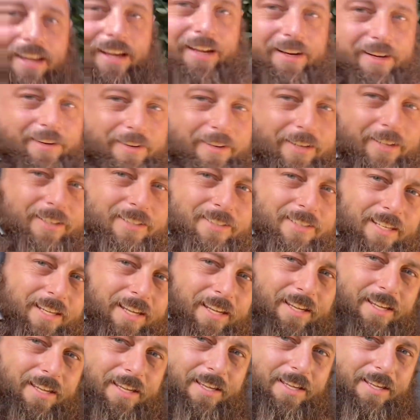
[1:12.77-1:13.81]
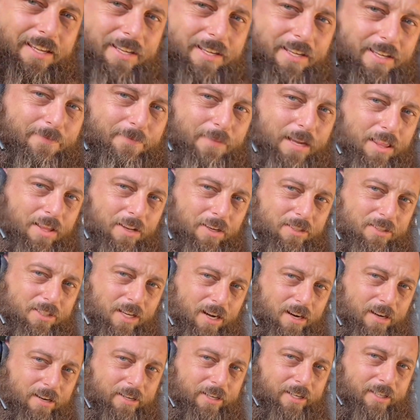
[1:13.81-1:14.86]
and you can see our little
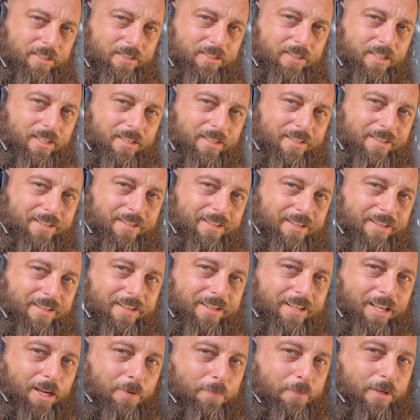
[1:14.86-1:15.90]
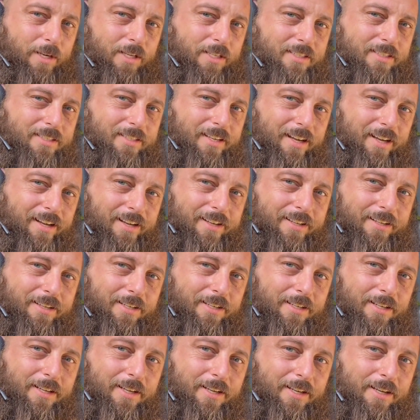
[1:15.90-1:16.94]
daughter here's helping us
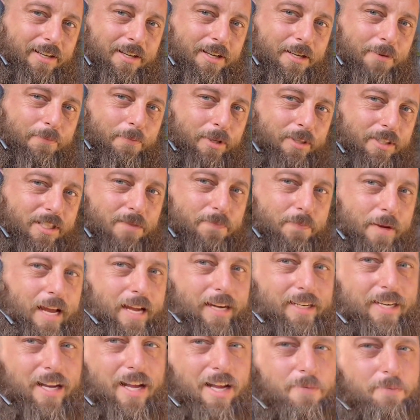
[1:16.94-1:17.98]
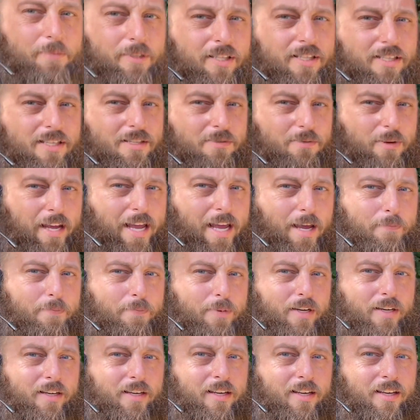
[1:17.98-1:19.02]
put this back on. But this is what
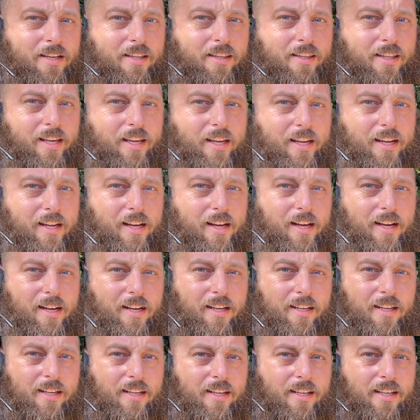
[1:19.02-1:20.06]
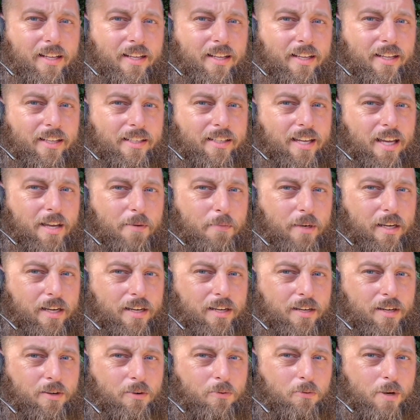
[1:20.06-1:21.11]
happened. They came
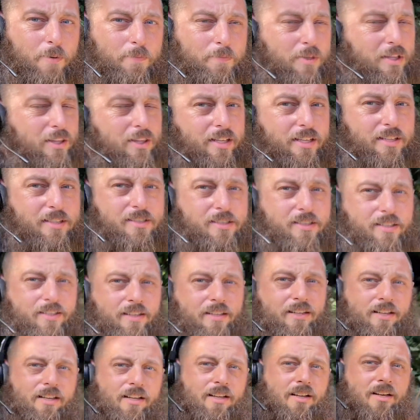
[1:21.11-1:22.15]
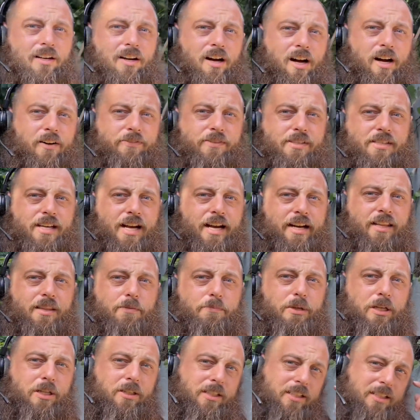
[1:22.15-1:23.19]
in, ripped this off the side of the
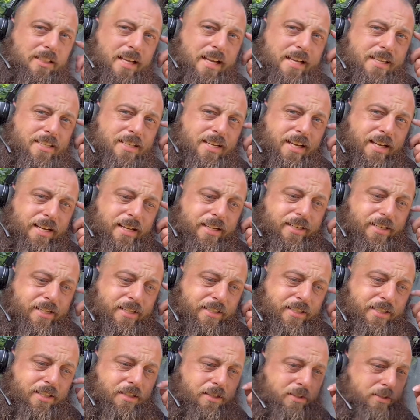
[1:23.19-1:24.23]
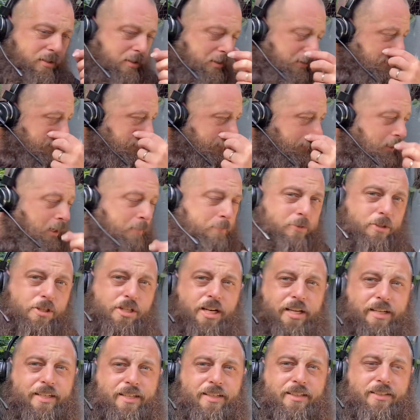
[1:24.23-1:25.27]
building last night, killed a couple
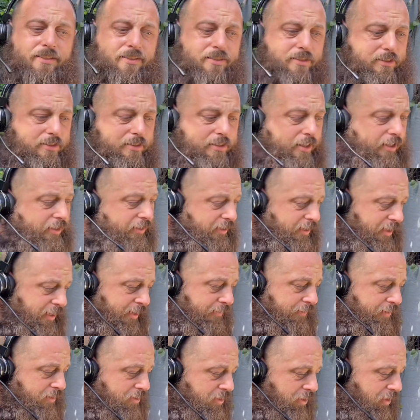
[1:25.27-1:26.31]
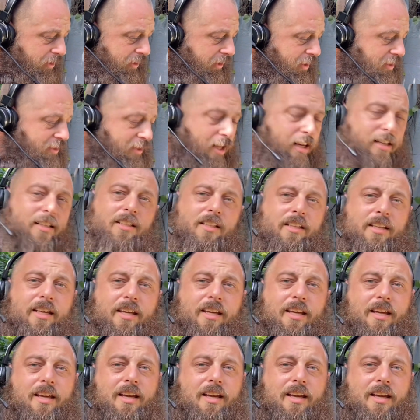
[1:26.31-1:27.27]
chickens, didn't get any of our turkeys, luckily.